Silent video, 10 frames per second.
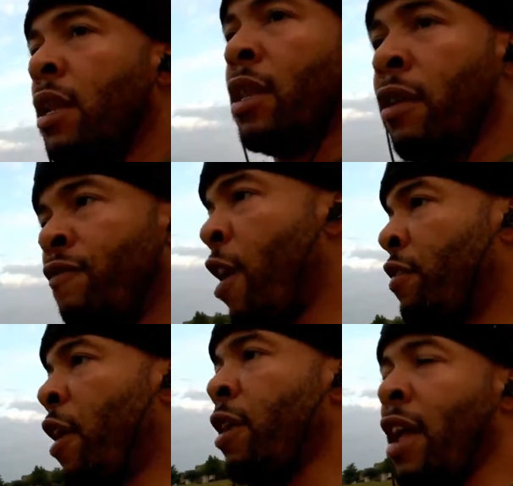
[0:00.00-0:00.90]
the
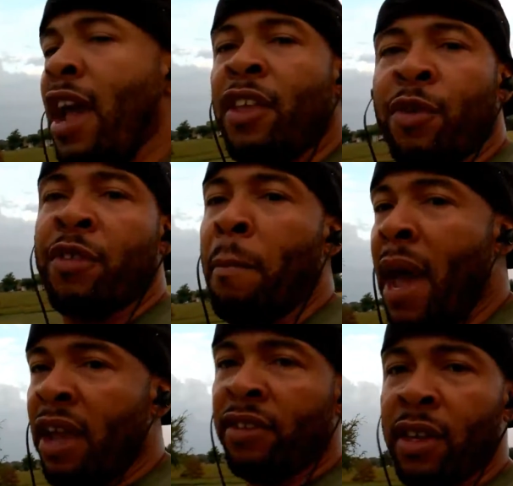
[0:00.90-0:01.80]
first 30 days was
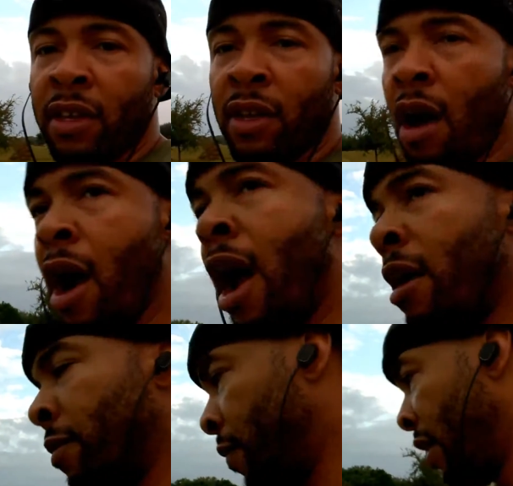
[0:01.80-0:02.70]
amazing, all right?